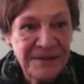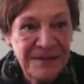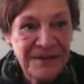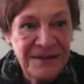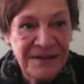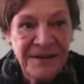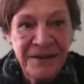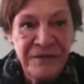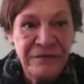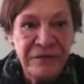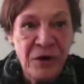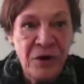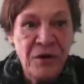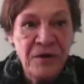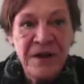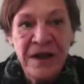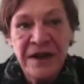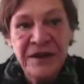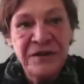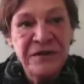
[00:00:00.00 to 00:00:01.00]
of all
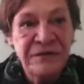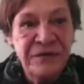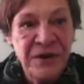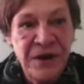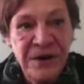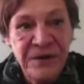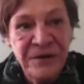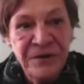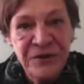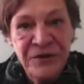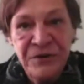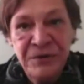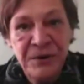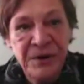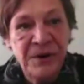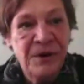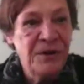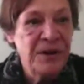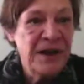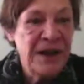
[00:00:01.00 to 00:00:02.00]
kinds of donors doing
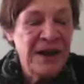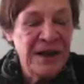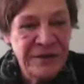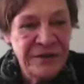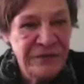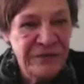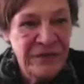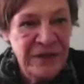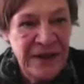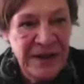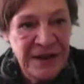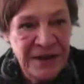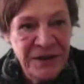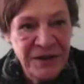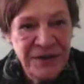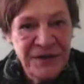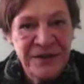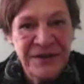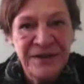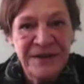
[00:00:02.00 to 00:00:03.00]
all kinds of
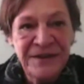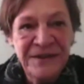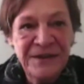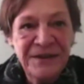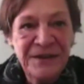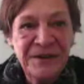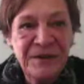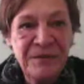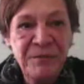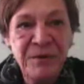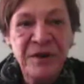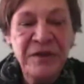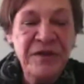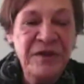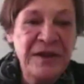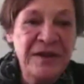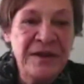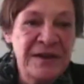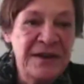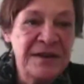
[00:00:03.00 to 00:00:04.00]
things with
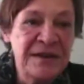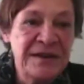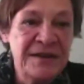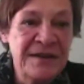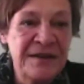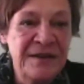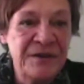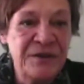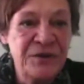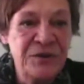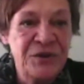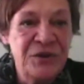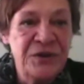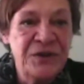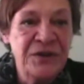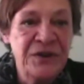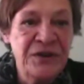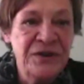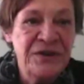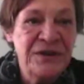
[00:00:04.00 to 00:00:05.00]
these
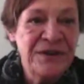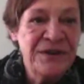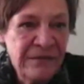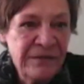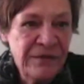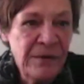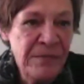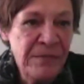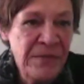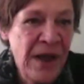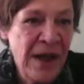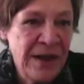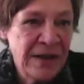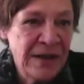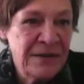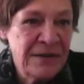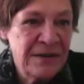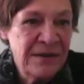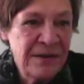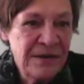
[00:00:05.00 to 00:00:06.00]
institutions. From that,
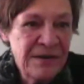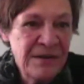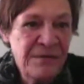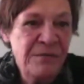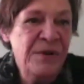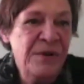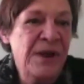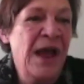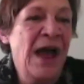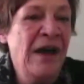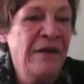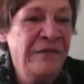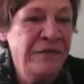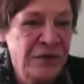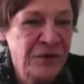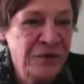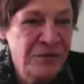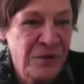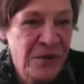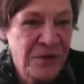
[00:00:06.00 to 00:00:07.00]
we have
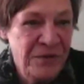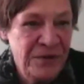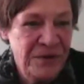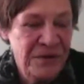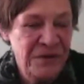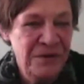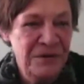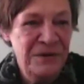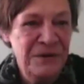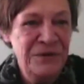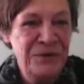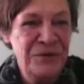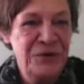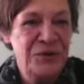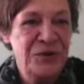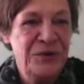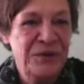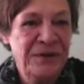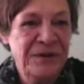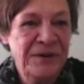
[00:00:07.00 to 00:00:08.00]
to draw the
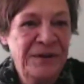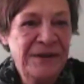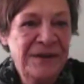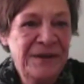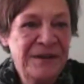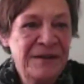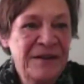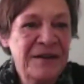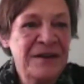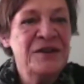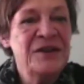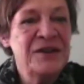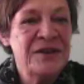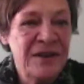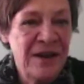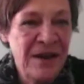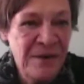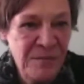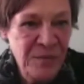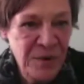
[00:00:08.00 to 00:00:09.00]
conclusion that it's
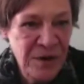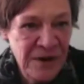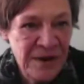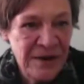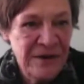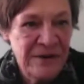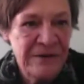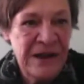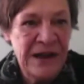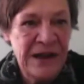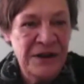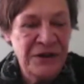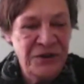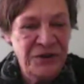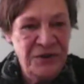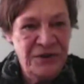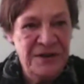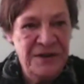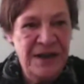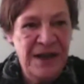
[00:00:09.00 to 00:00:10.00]
time we got our act
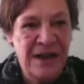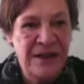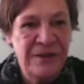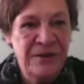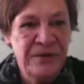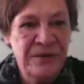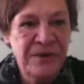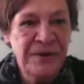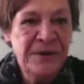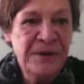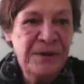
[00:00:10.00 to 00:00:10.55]
together.